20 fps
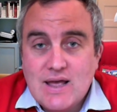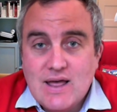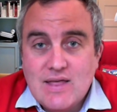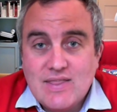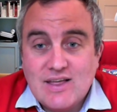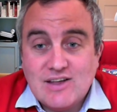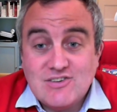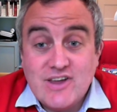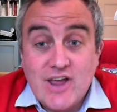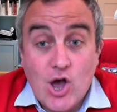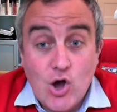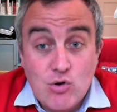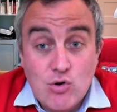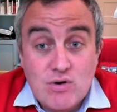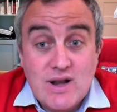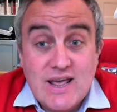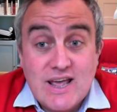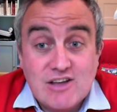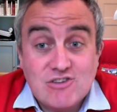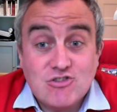That's the
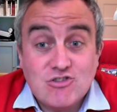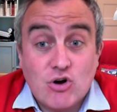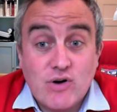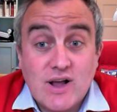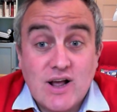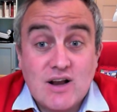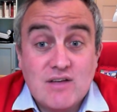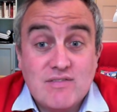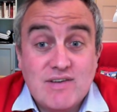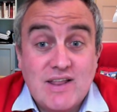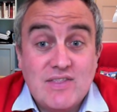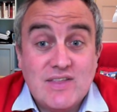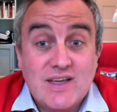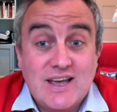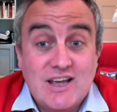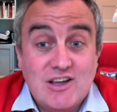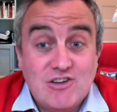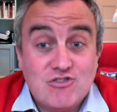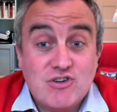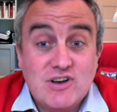only historical event that
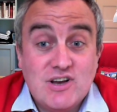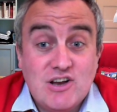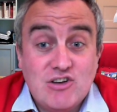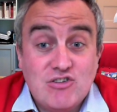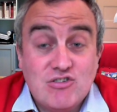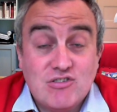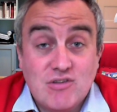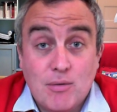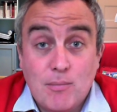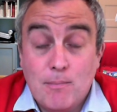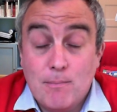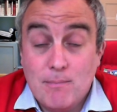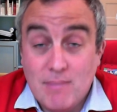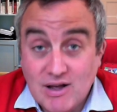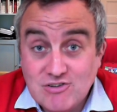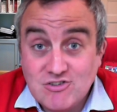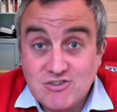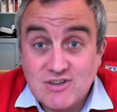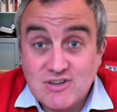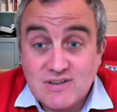history teachers
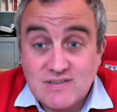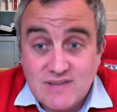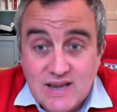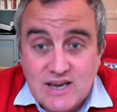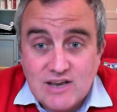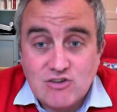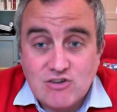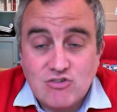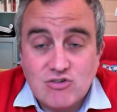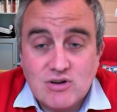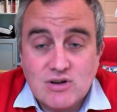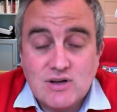must teach.